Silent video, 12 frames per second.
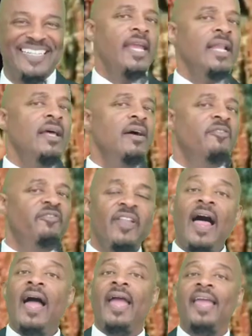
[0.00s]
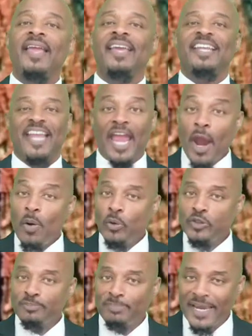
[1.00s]
He loved flying and
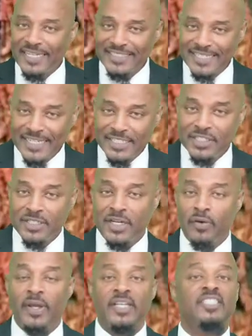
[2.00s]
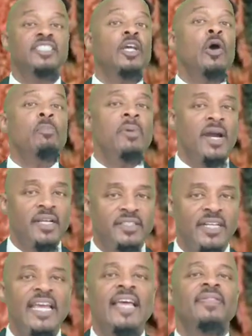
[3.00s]
aerospace engineering so
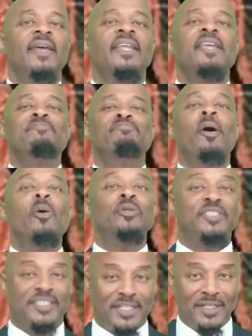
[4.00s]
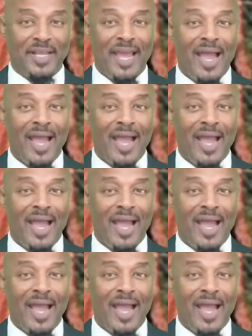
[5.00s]
much that he boasted